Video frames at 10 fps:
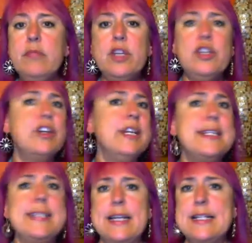you're going to
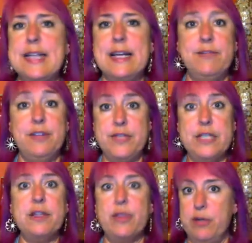set aside
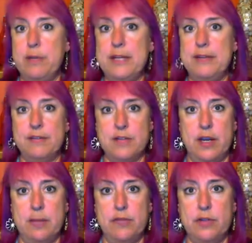15 to 30 minutes of
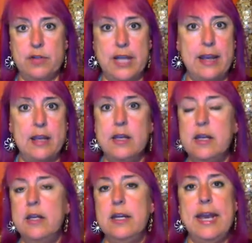time of your day.
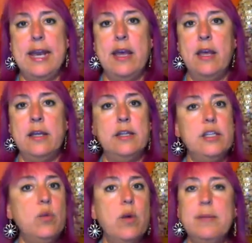And
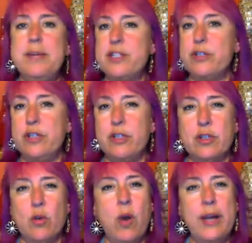you want to make sure that you're
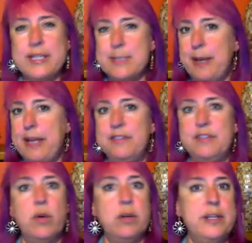in a quiet space.
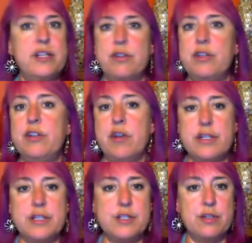You want to make sure that you're
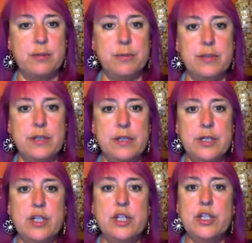not disturbed.
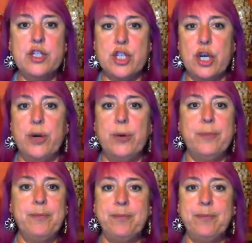So